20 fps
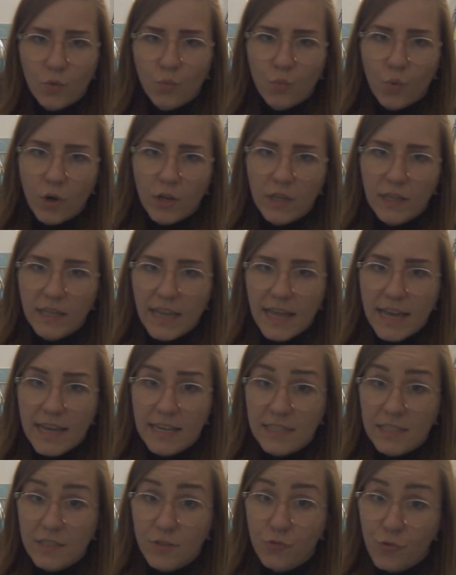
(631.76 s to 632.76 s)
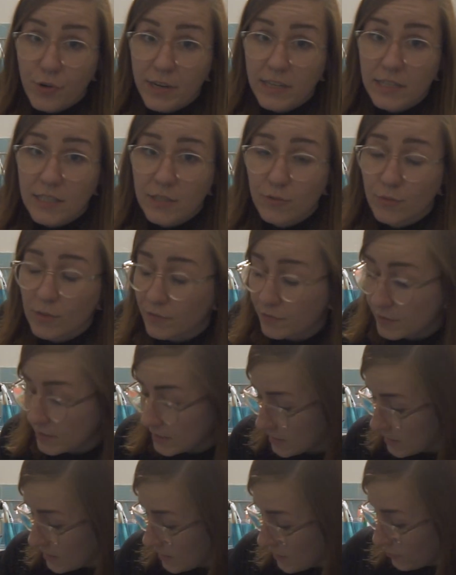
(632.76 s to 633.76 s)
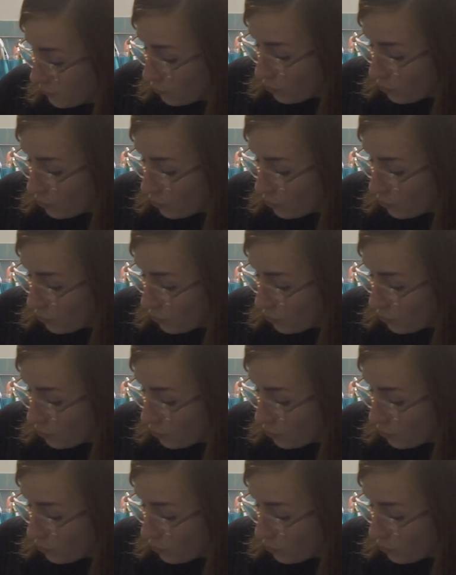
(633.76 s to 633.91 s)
One last rinse with distilled